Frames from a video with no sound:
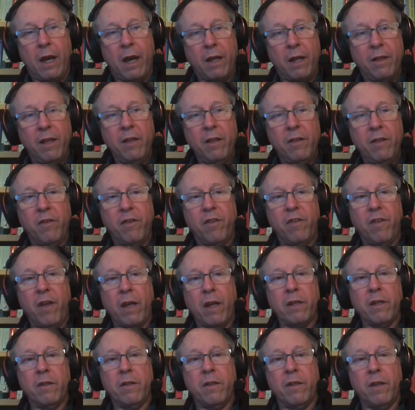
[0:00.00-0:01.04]
I think the
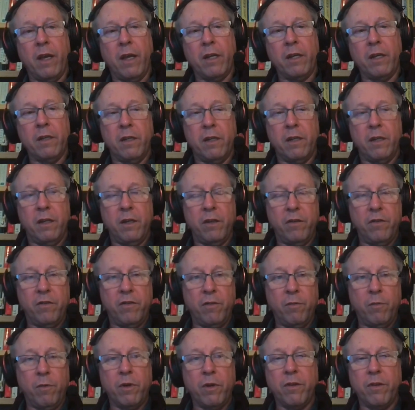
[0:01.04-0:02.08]
second thing is
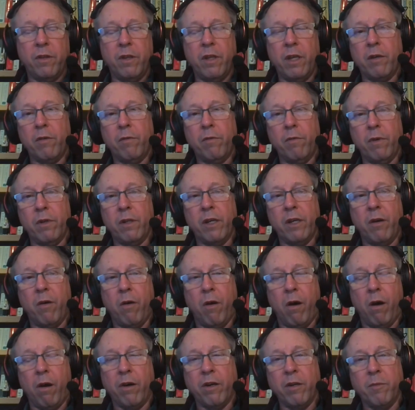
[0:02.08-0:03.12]
you want to think really
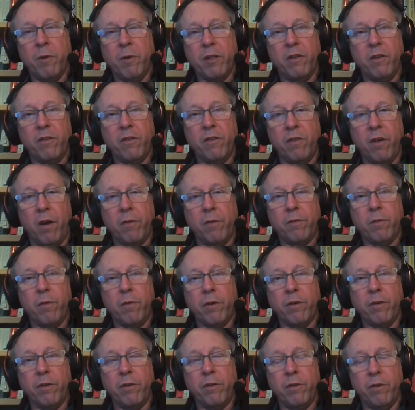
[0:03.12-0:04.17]
hard about the
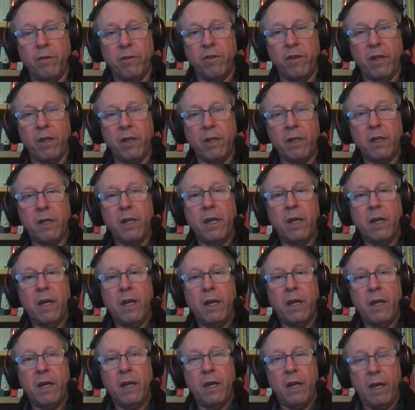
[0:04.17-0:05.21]
software you're using,
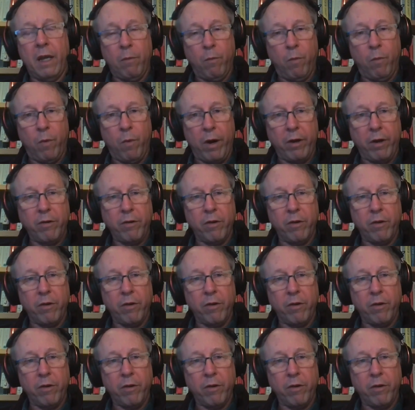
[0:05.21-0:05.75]
uh, where